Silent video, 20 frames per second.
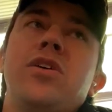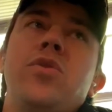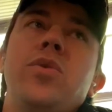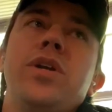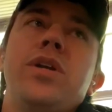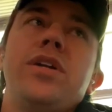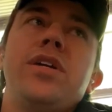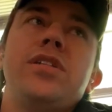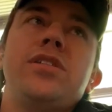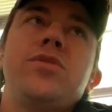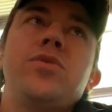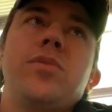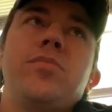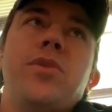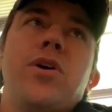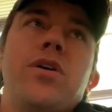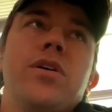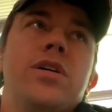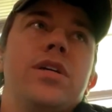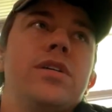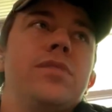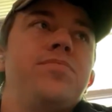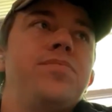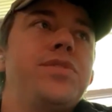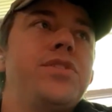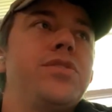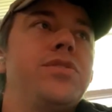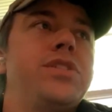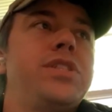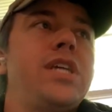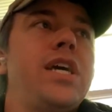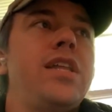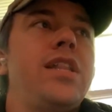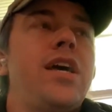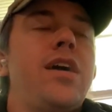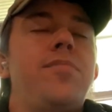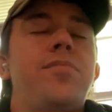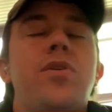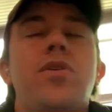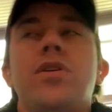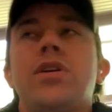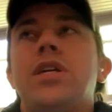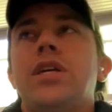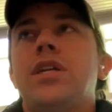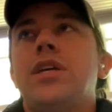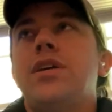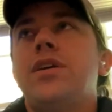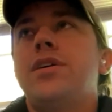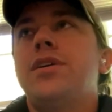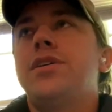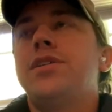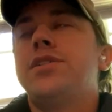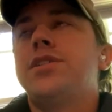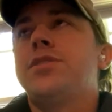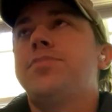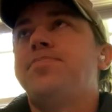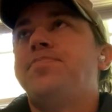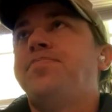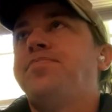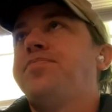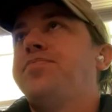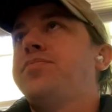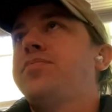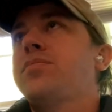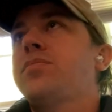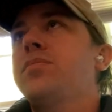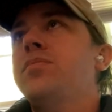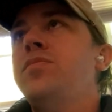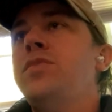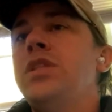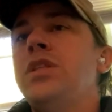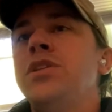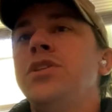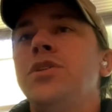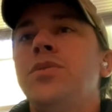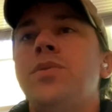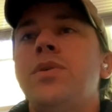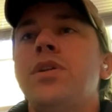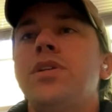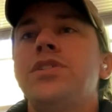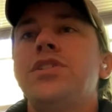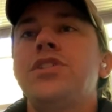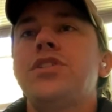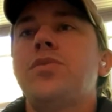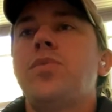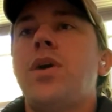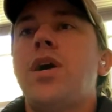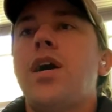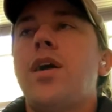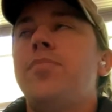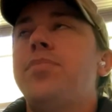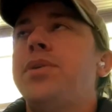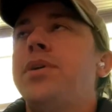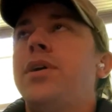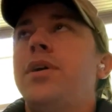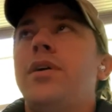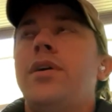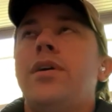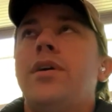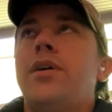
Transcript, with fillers: liquidity to a market. So say that market is you want to swap